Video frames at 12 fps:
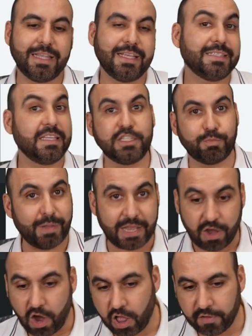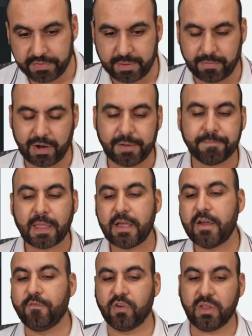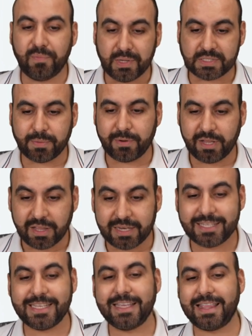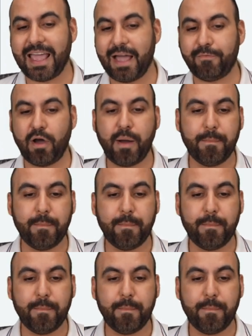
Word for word: it doesn't display all of them, right? For the visibility, they have a